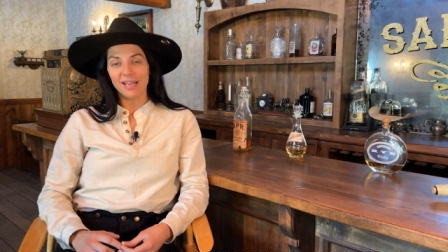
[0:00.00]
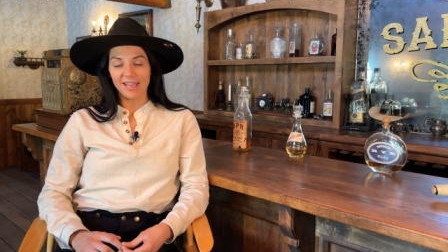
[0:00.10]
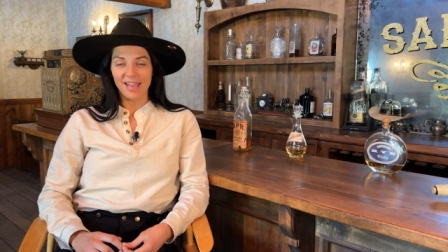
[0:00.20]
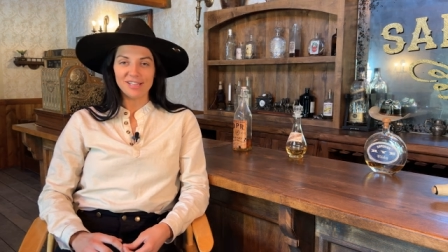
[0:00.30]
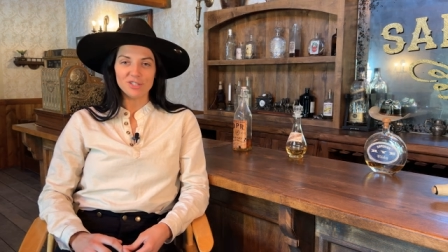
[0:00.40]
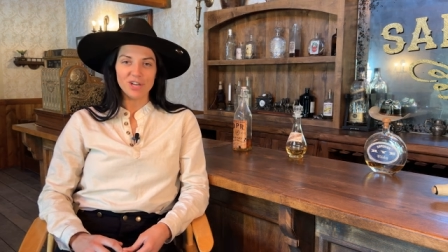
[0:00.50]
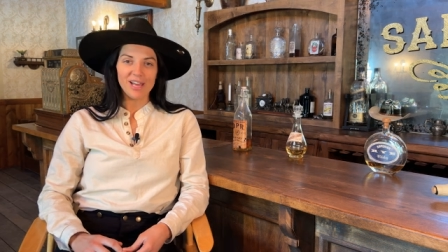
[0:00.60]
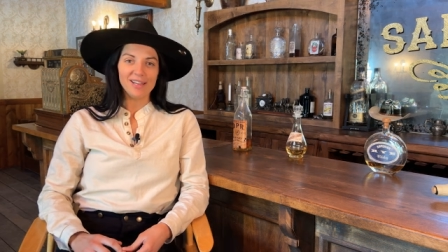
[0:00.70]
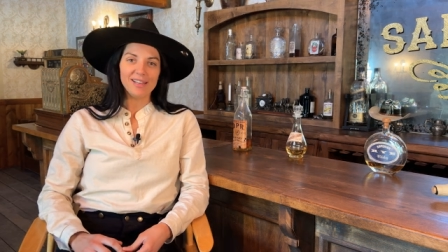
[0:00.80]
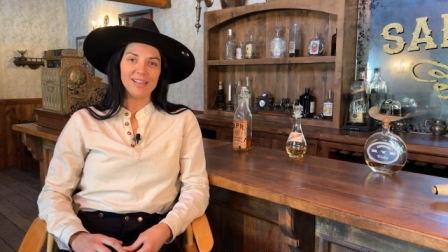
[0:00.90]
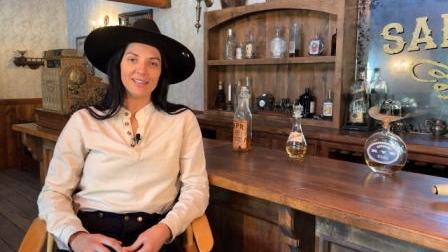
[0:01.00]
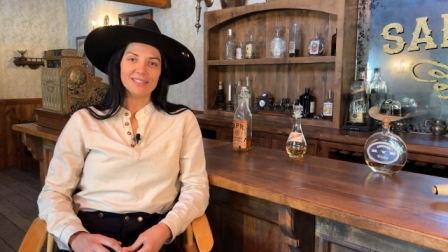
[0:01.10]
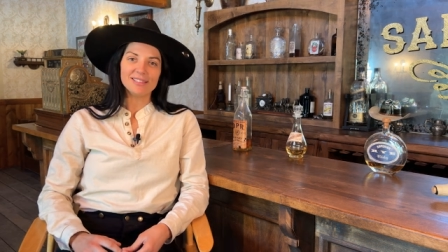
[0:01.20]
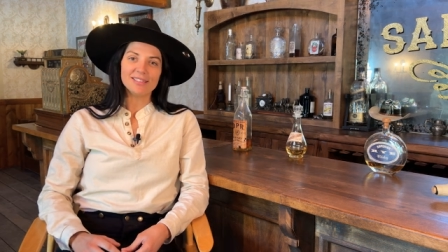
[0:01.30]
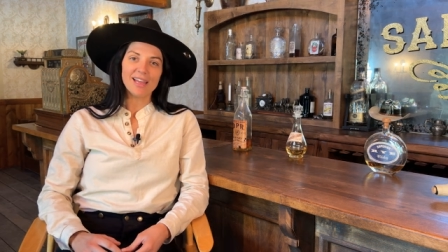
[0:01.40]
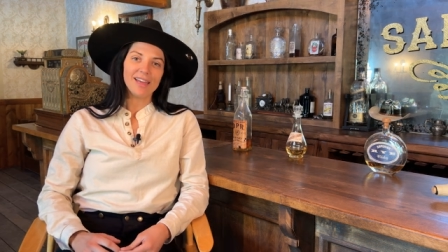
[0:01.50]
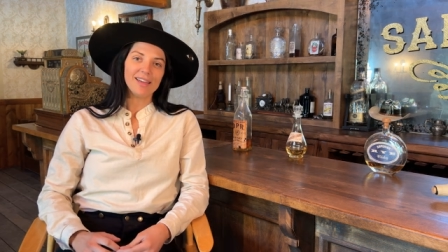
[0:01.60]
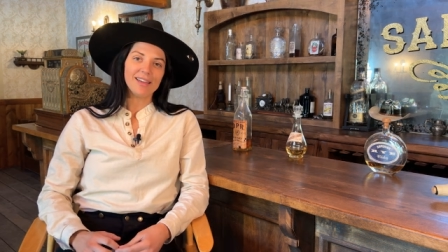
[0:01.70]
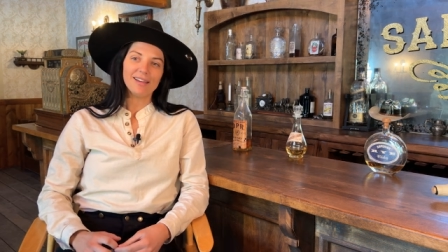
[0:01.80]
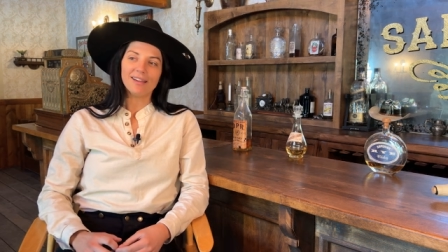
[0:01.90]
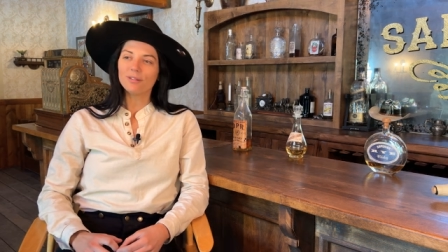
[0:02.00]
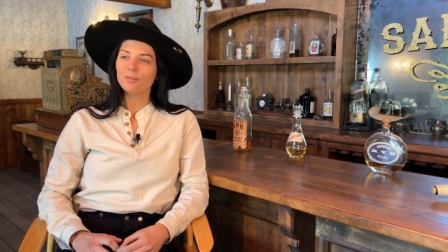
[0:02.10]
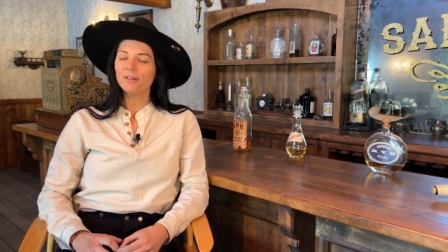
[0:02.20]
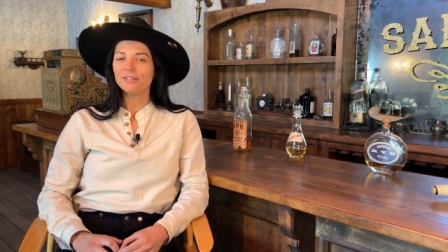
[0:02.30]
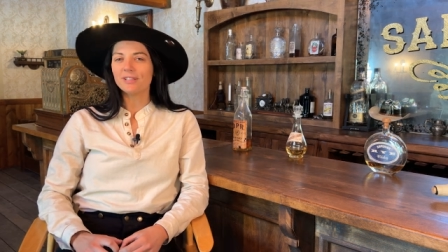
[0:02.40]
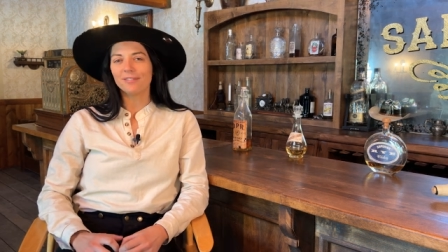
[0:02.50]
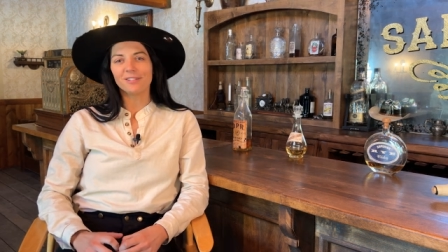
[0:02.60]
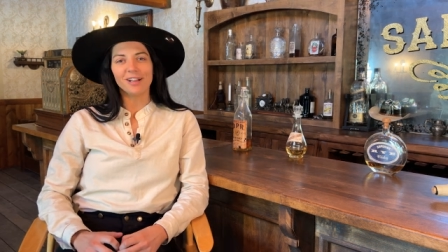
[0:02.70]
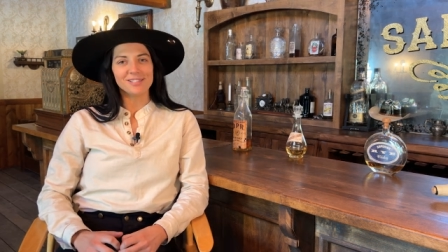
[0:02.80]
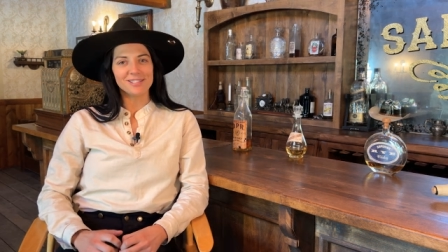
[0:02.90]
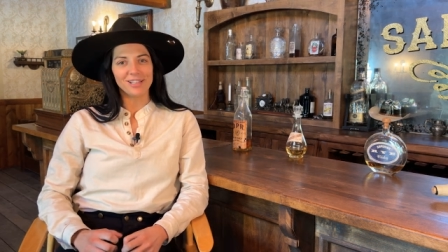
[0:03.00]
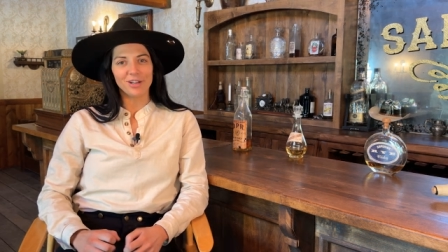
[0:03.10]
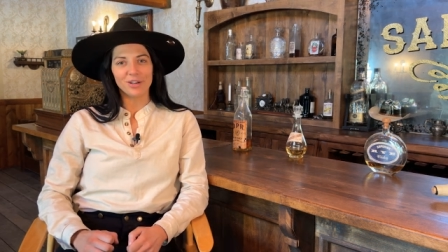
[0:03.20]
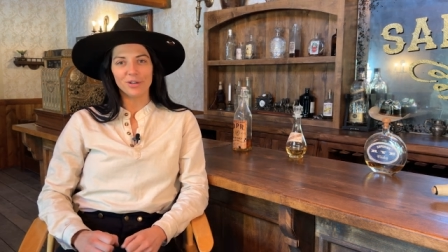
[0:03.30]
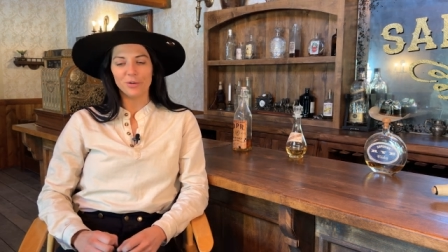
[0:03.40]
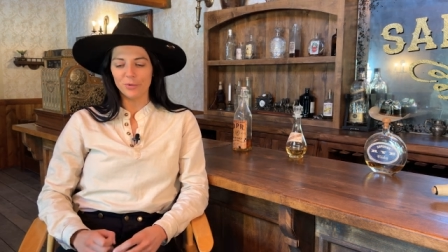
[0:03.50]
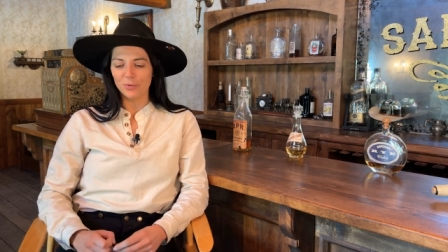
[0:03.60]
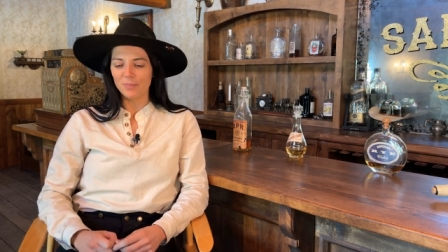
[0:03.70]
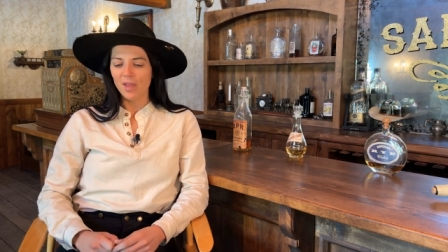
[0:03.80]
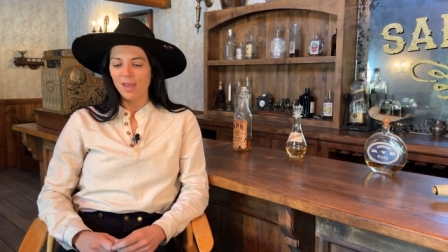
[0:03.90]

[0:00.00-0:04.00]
aka Jed, is a rough and tough gunslinger who